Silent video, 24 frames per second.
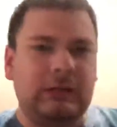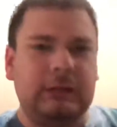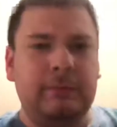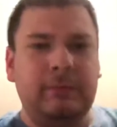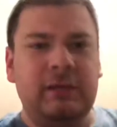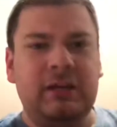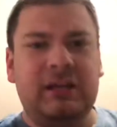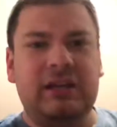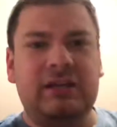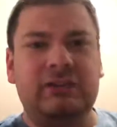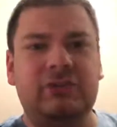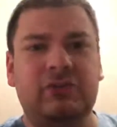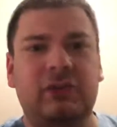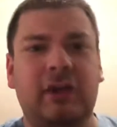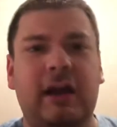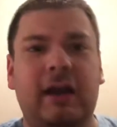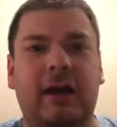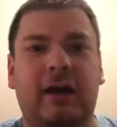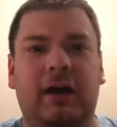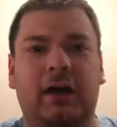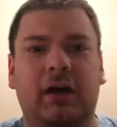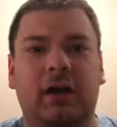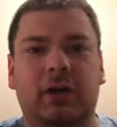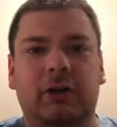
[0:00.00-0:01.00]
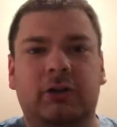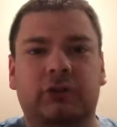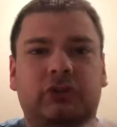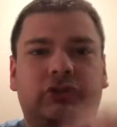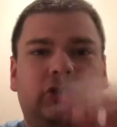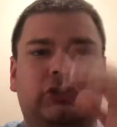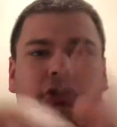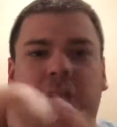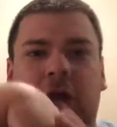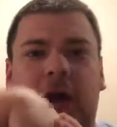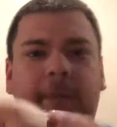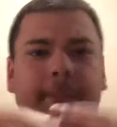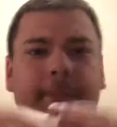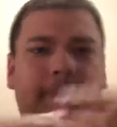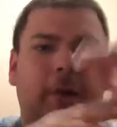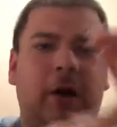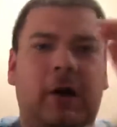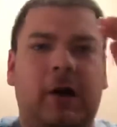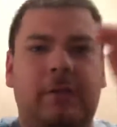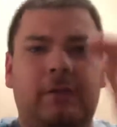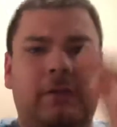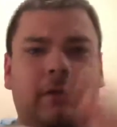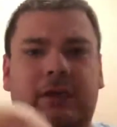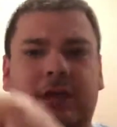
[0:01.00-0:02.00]
Because you gotta jump
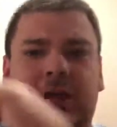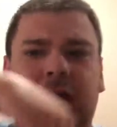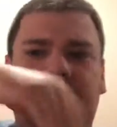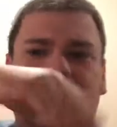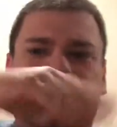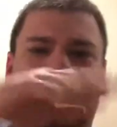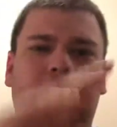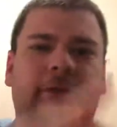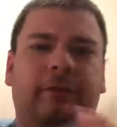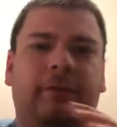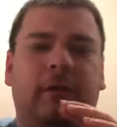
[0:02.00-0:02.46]
on the